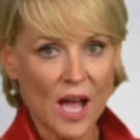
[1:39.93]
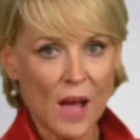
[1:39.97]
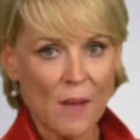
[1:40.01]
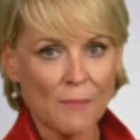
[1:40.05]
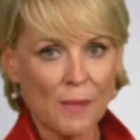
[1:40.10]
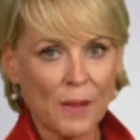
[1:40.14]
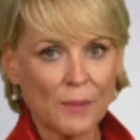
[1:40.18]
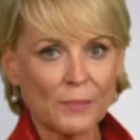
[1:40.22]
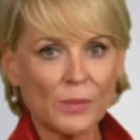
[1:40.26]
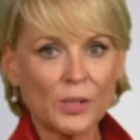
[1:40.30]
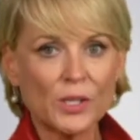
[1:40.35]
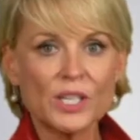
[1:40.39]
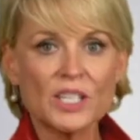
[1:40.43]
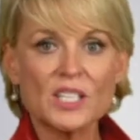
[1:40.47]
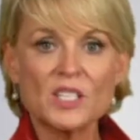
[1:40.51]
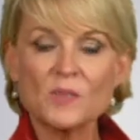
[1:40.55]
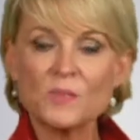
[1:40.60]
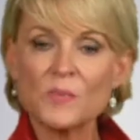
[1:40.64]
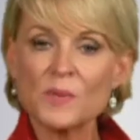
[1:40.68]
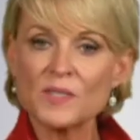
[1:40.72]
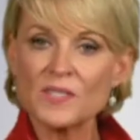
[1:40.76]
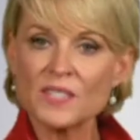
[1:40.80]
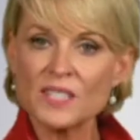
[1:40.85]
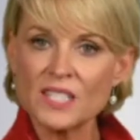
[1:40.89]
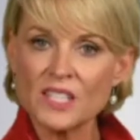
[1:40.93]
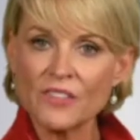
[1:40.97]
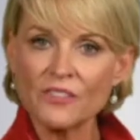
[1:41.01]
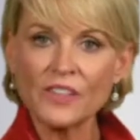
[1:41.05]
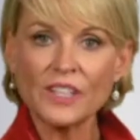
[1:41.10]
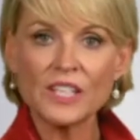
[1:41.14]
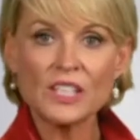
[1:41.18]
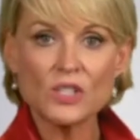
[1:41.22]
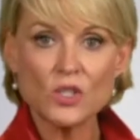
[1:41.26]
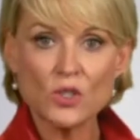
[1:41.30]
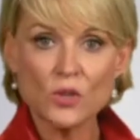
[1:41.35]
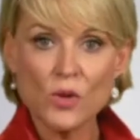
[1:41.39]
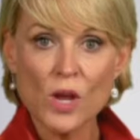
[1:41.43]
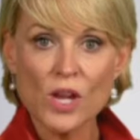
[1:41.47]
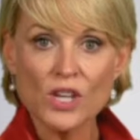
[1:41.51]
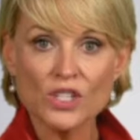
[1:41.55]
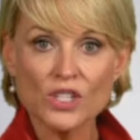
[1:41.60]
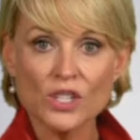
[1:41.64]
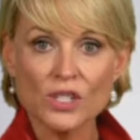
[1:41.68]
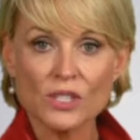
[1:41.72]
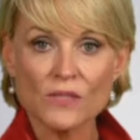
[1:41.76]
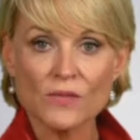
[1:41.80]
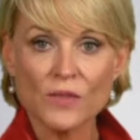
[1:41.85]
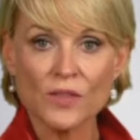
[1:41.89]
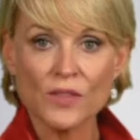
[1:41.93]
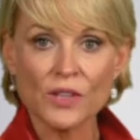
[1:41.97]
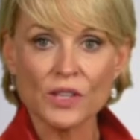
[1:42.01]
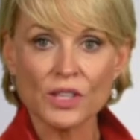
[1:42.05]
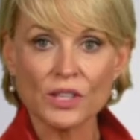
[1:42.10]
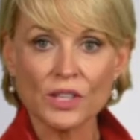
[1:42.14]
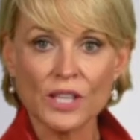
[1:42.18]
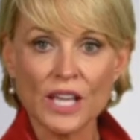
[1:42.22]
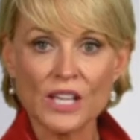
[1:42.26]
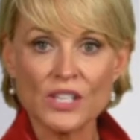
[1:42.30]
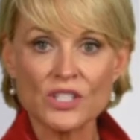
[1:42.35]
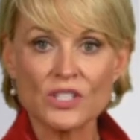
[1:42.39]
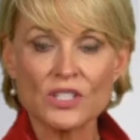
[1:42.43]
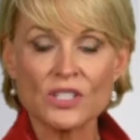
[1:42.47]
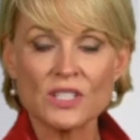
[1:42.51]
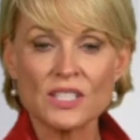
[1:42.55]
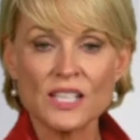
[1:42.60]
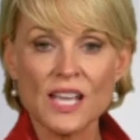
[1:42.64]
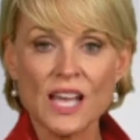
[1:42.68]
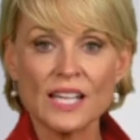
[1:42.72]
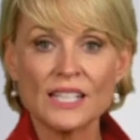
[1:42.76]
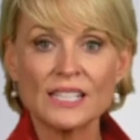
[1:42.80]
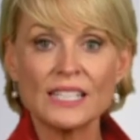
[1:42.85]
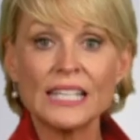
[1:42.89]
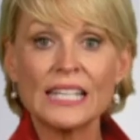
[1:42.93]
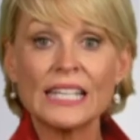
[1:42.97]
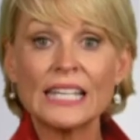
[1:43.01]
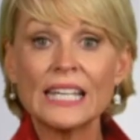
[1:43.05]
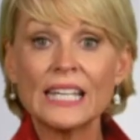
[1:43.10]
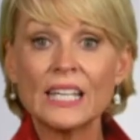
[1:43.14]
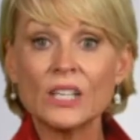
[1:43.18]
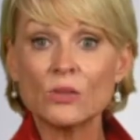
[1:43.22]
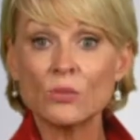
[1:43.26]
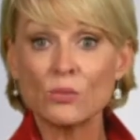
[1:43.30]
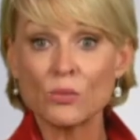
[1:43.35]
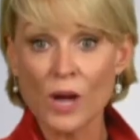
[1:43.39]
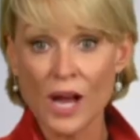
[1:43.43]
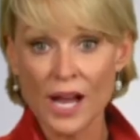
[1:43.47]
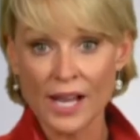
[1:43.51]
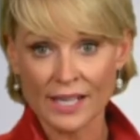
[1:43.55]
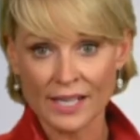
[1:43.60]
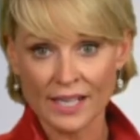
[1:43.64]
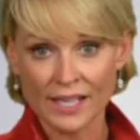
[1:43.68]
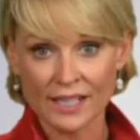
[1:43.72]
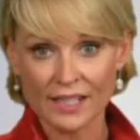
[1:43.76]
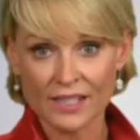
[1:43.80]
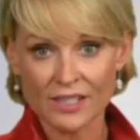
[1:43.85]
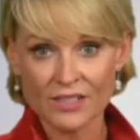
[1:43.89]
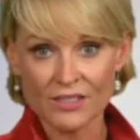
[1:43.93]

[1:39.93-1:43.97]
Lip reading: by putting specific instructions for the collection site in writing.